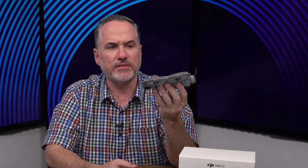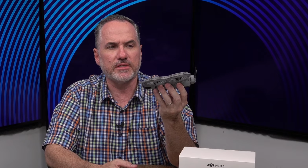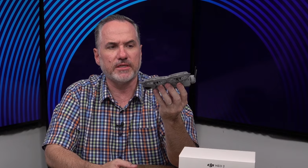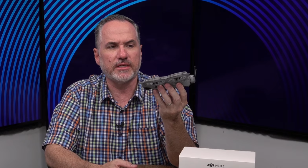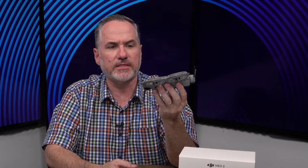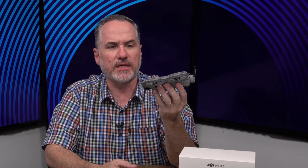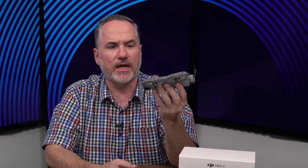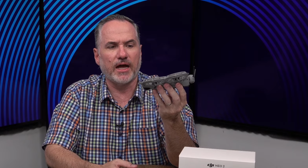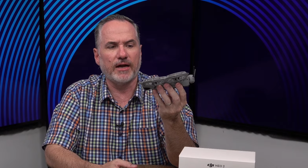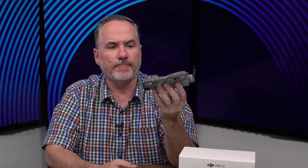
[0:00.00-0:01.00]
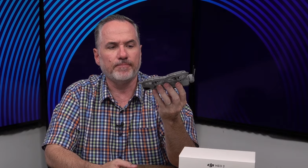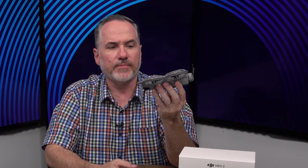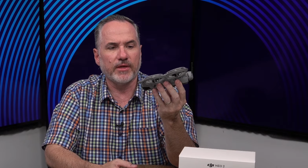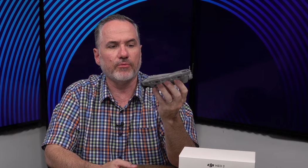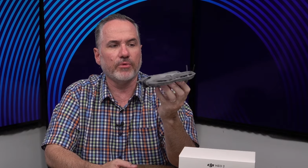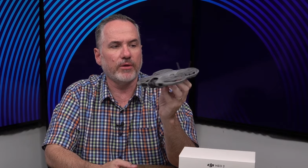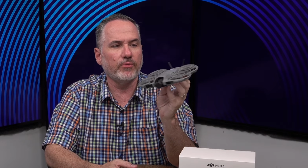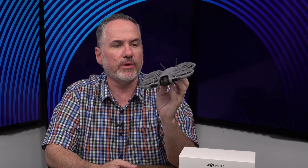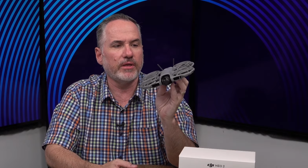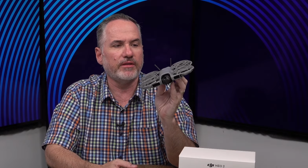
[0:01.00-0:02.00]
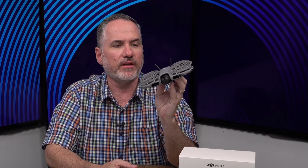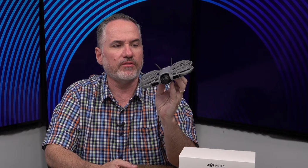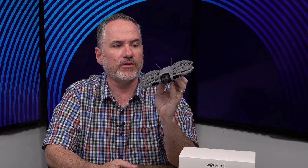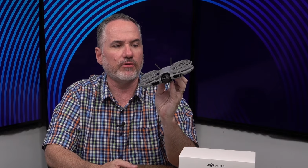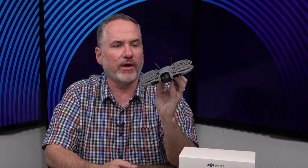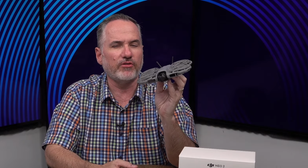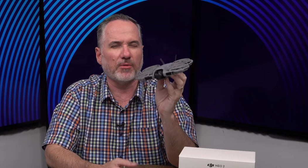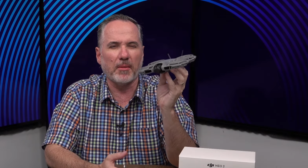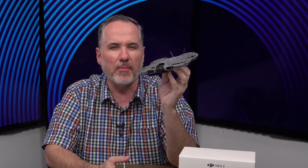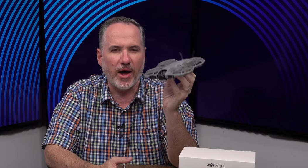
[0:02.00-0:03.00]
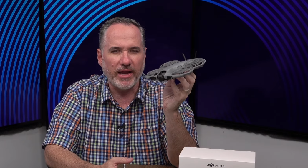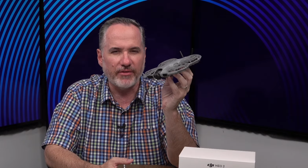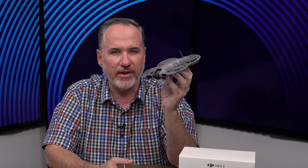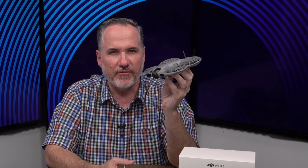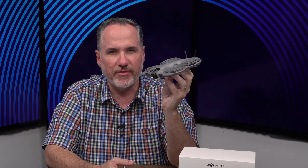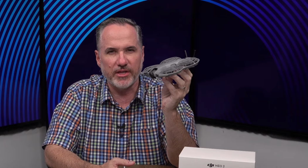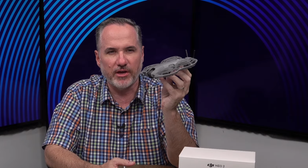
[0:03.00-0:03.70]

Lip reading: it really does a great job. I might even have a video